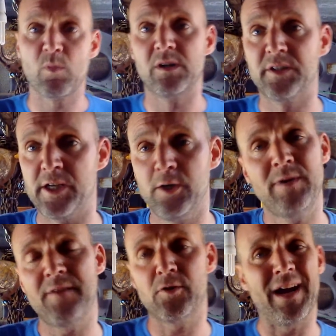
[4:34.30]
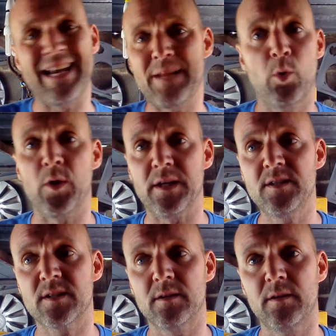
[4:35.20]
You never at any
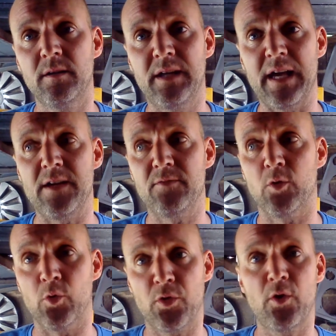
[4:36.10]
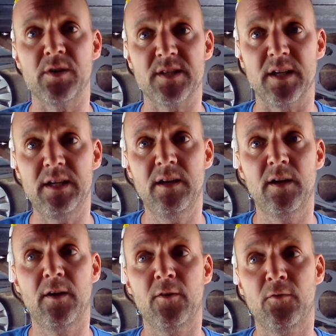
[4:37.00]
point gave authority
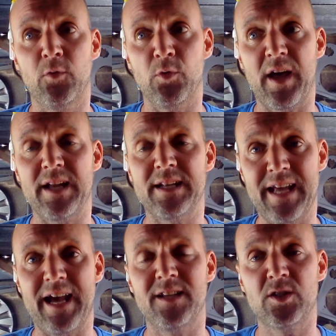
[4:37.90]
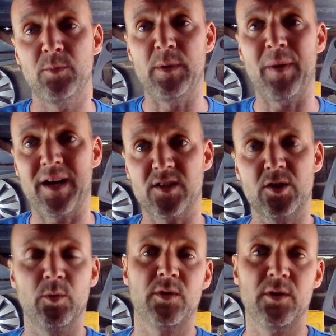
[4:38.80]
for that debt to be passed
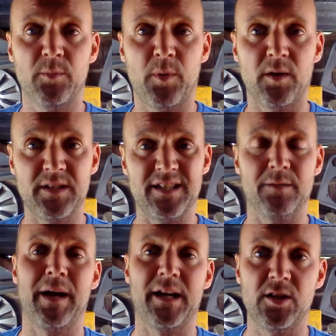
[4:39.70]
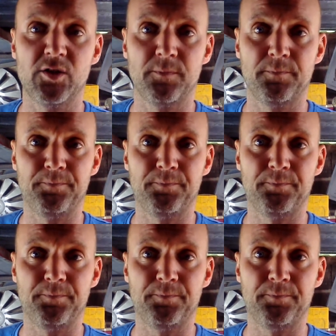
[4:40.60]
to a third party to manage.